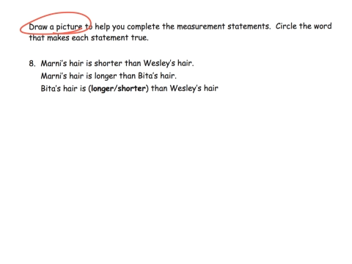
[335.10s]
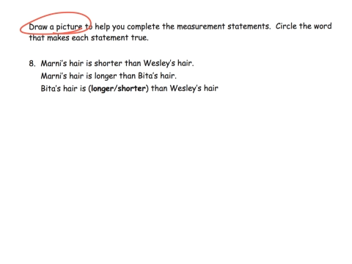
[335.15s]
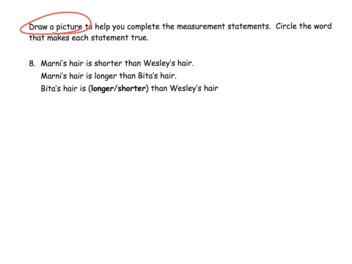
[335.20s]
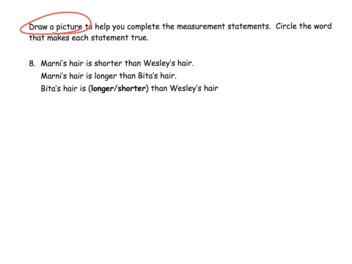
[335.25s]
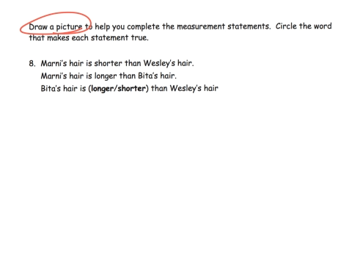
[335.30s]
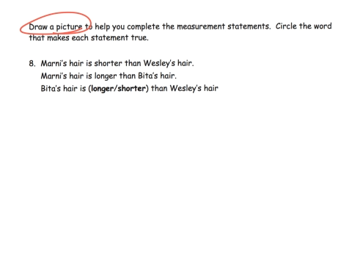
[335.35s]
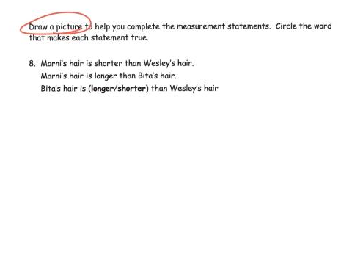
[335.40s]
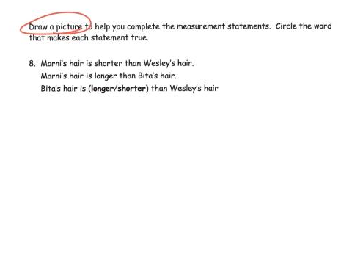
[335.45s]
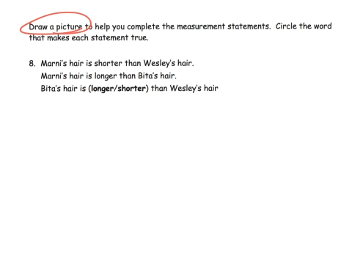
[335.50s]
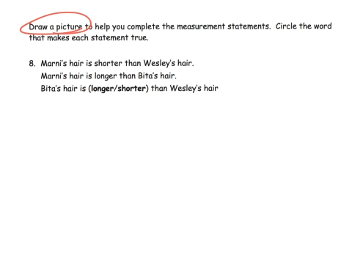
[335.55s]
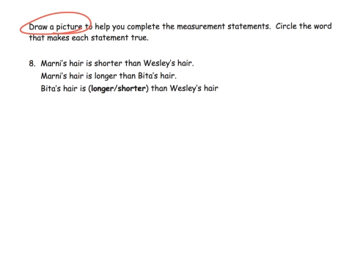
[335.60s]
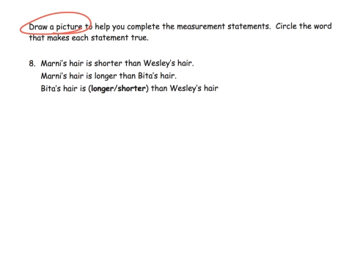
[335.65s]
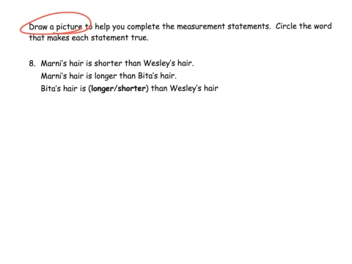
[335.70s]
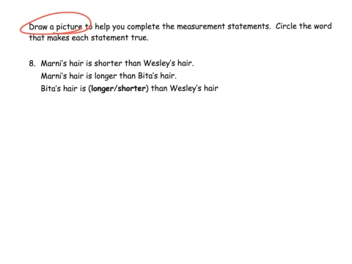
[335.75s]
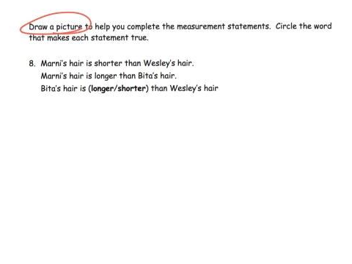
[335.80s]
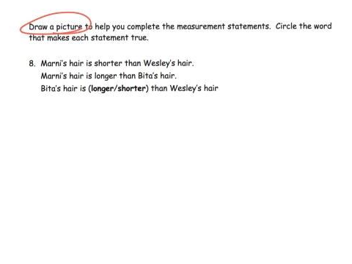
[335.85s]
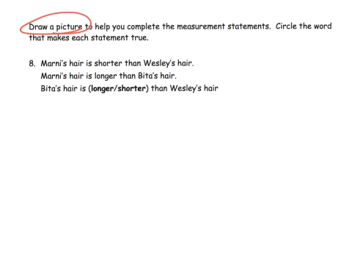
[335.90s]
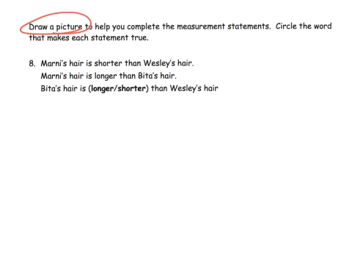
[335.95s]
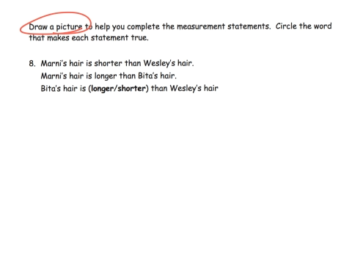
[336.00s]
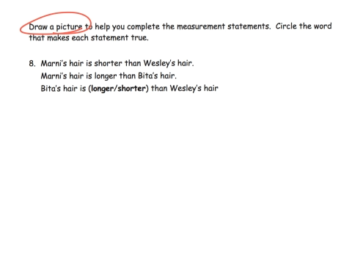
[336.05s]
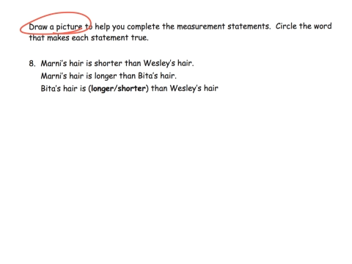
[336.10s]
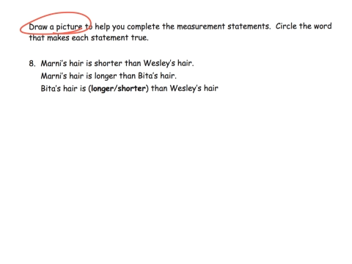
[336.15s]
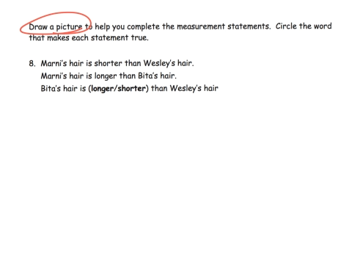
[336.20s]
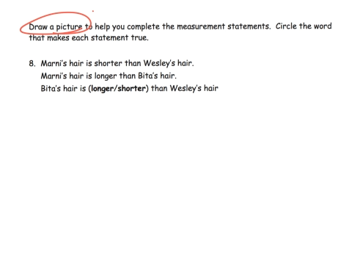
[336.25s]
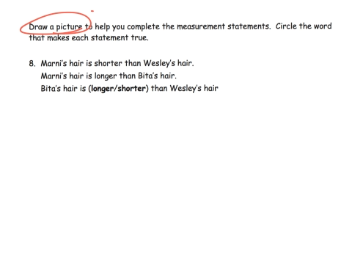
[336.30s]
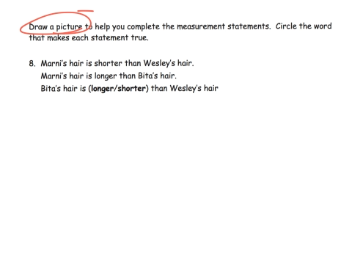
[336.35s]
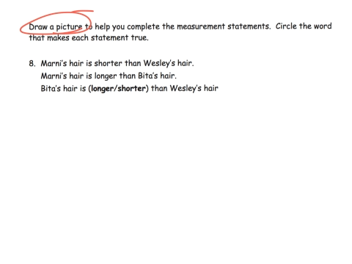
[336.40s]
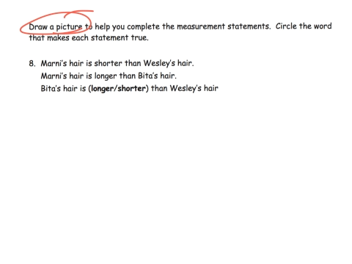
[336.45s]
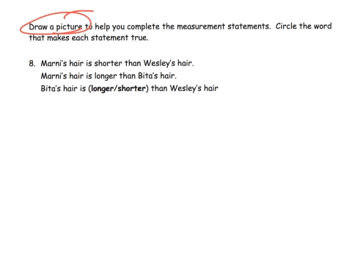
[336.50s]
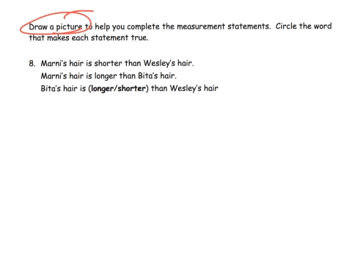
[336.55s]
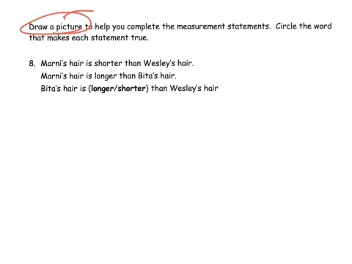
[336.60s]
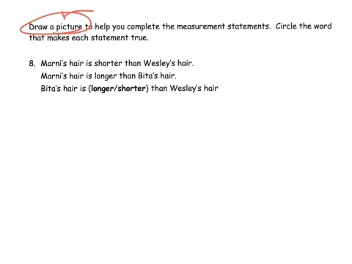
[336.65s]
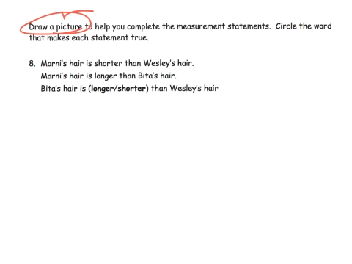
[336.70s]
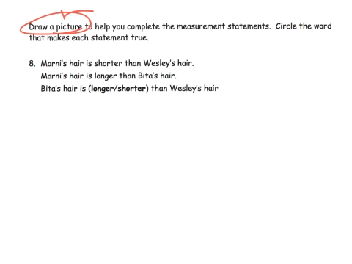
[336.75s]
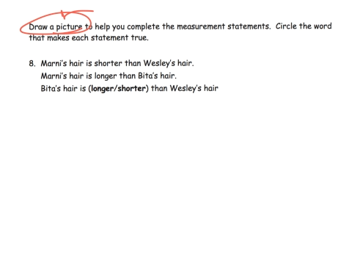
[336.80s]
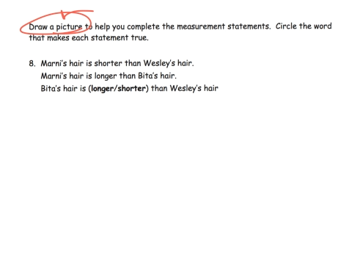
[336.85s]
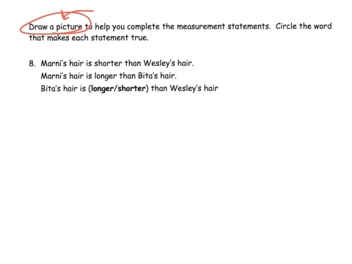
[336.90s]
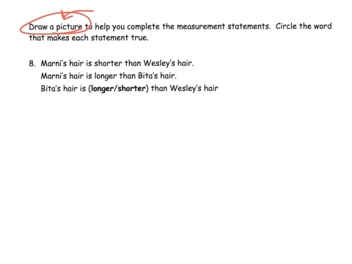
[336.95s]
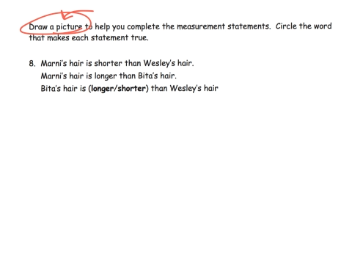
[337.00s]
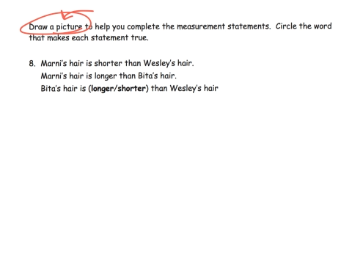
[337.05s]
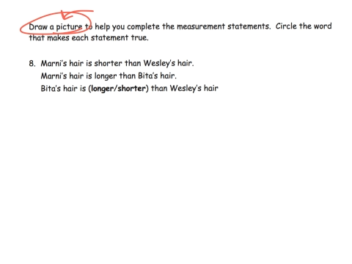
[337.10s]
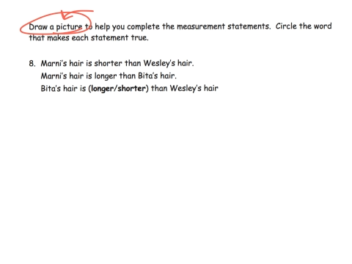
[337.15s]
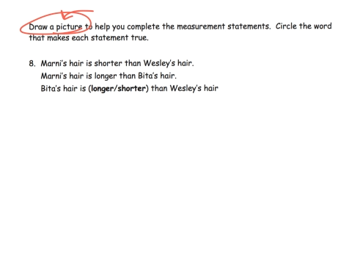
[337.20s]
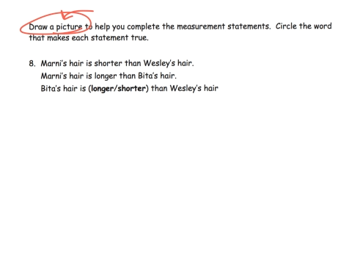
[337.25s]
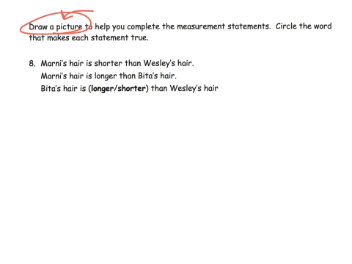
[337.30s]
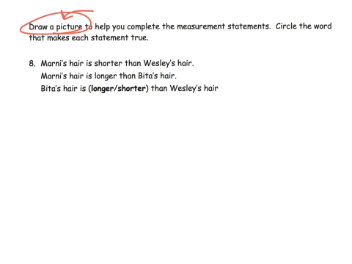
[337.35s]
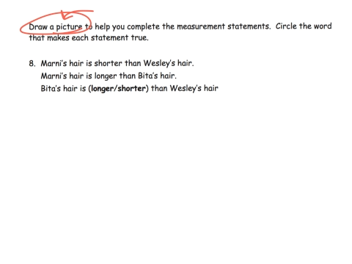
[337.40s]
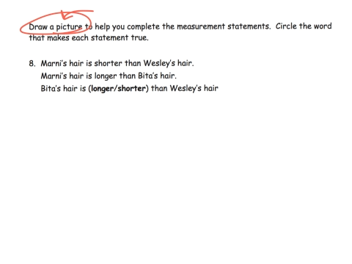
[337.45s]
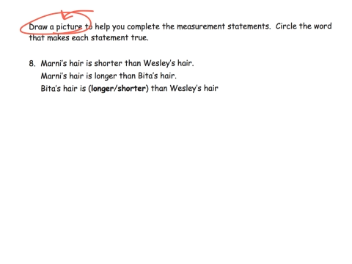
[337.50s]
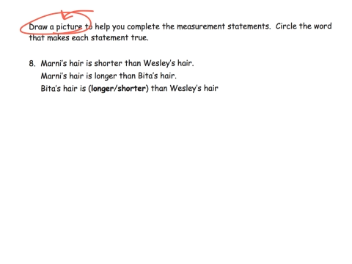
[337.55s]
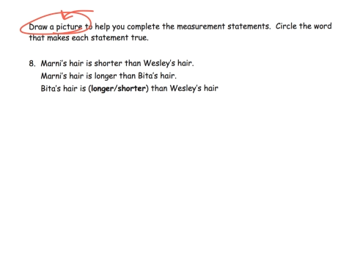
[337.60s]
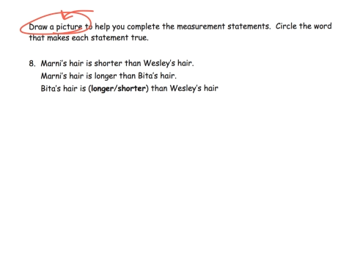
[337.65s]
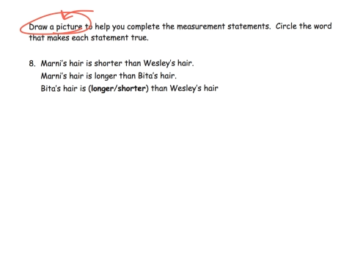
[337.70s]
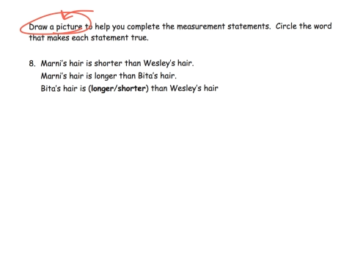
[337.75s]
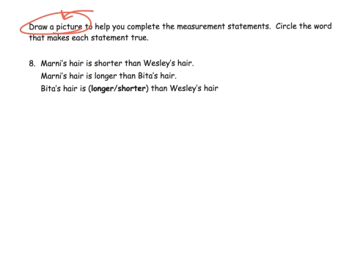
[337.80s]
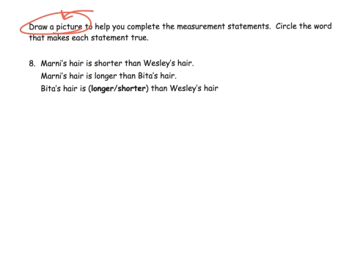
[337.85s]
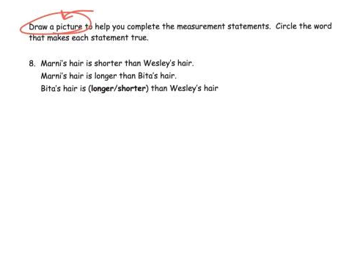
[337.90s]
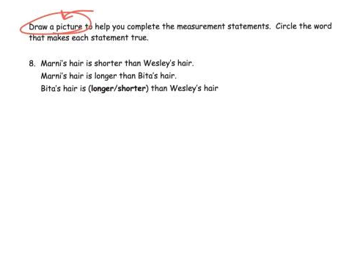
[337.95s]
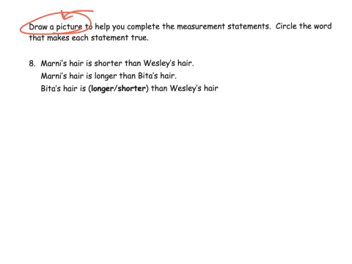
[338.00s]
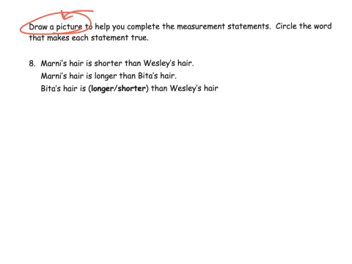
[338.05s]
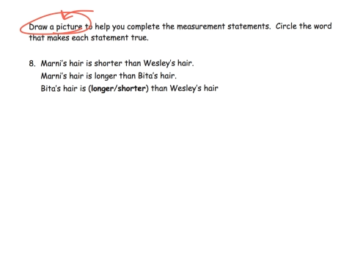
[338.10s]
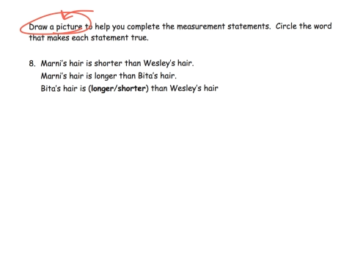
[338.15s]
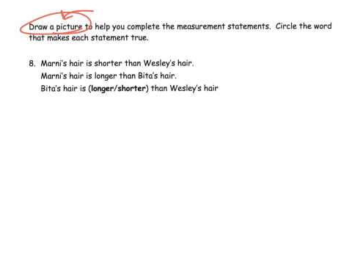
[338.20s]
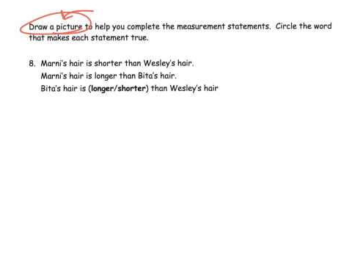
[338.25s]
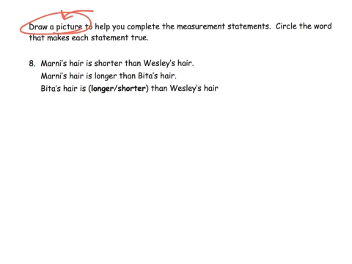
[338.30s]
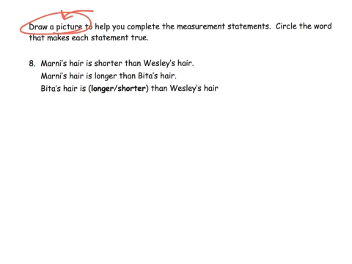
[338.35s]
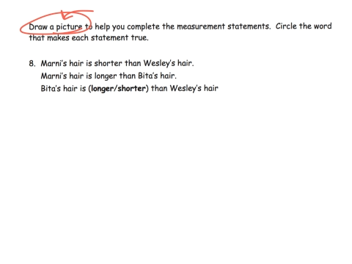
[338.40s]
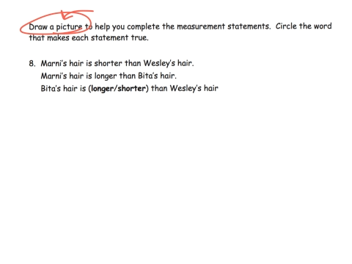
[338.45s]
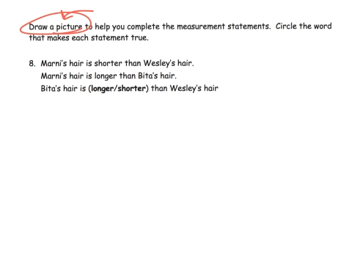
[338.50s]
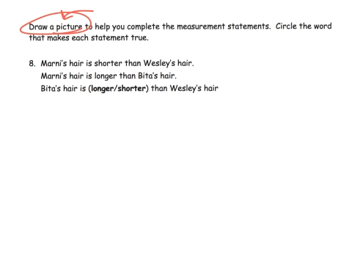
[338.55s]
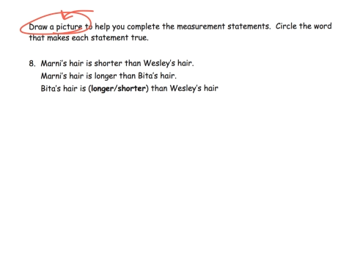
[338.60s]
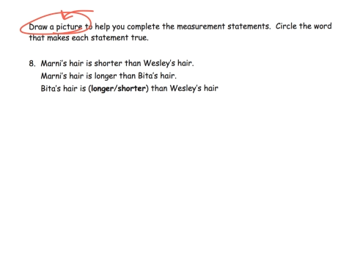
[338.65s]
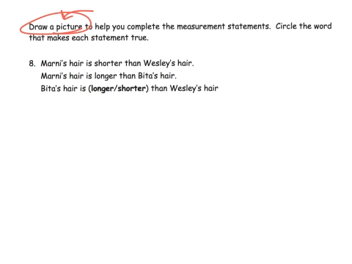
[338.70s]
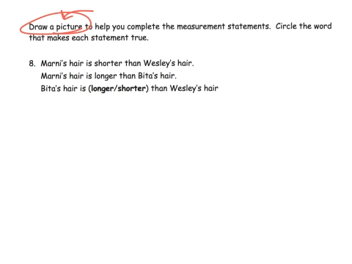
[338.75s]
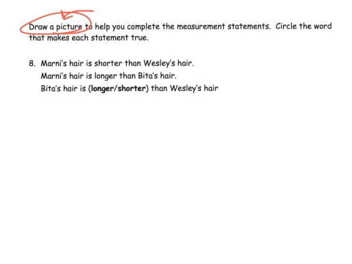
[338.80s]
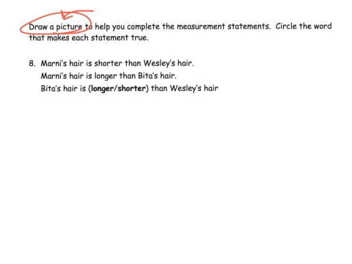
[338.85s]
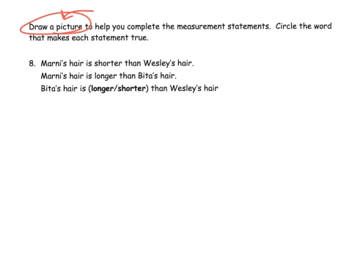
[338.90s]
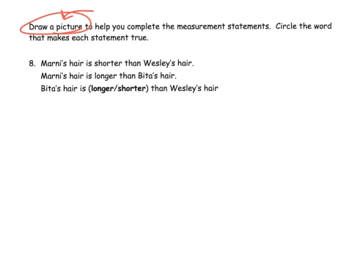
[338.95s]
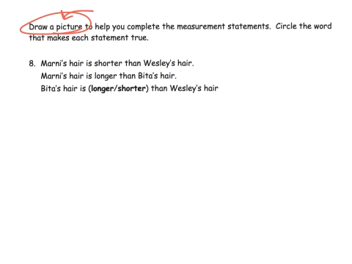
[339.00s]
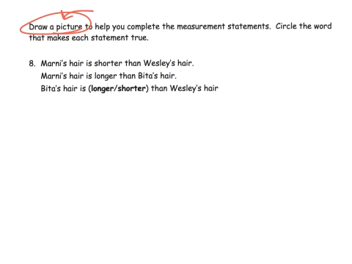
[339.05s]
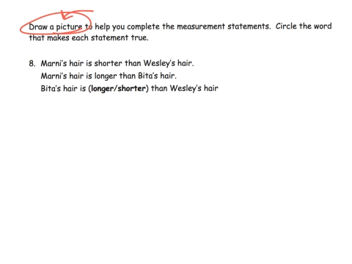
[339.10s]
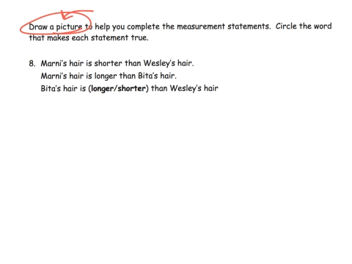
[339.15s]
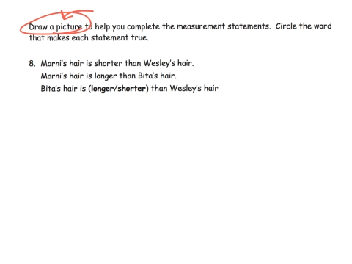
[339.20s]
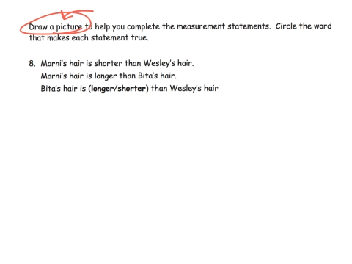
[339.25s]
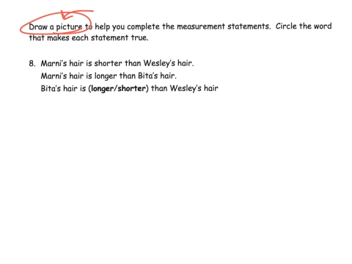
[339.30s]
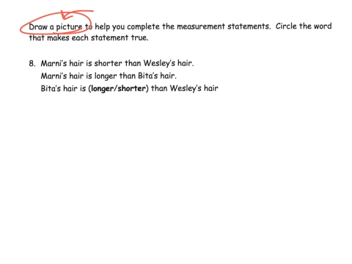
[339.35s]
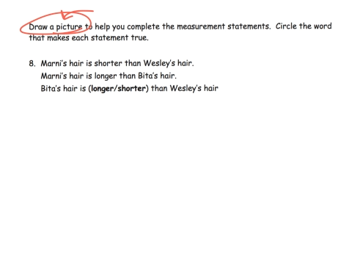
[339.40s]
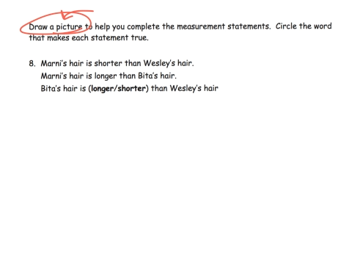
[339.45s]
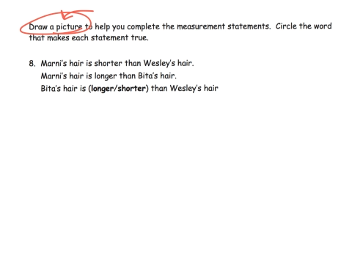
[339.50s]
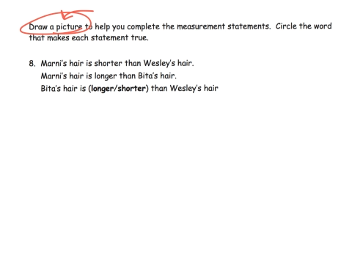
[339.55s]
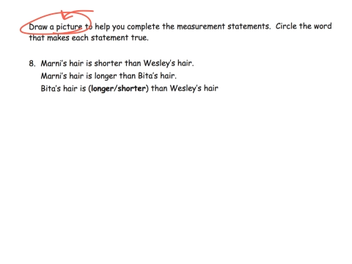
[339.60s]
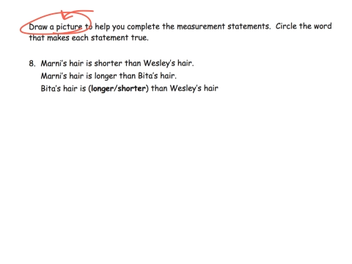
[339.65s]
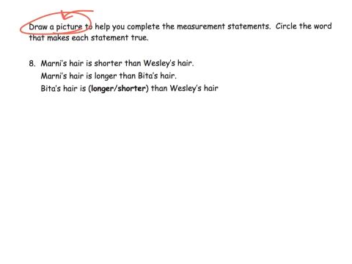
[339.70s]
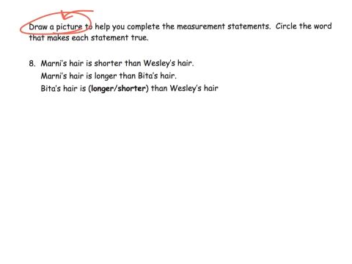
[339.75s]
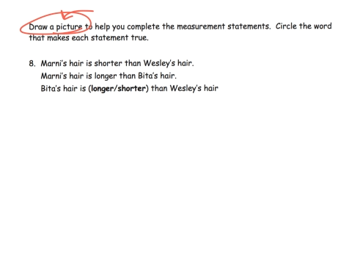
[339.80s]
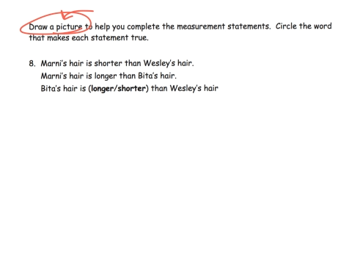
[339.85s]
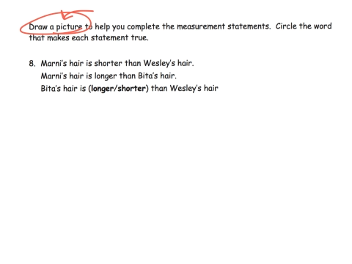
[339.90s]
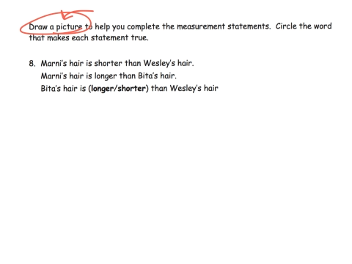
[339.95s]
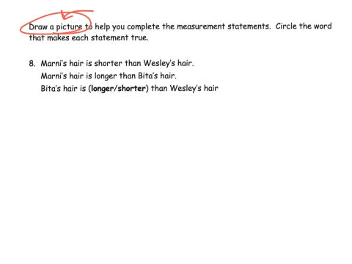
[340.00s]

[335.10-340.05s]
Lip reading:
Nobody's mouth can be seen.